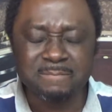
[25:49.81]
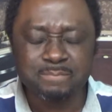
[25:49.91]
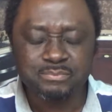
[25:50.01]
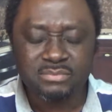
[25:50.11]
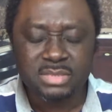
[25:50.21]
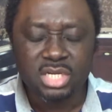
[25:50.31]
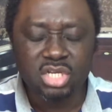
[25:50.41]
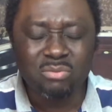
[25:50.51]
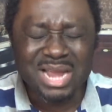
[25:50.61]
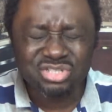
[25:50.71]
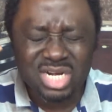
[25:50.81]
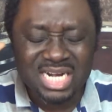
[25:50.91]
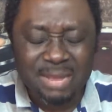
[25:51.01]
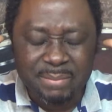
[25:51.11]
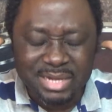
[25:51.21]
You know, by
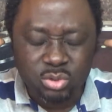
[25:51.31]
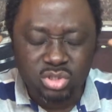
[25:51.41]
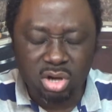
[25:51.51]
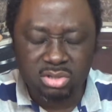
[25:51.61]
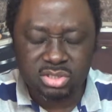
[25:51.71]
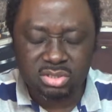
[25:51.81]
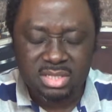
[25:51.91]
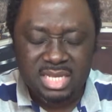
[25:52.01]
training, I'm a medical doctor.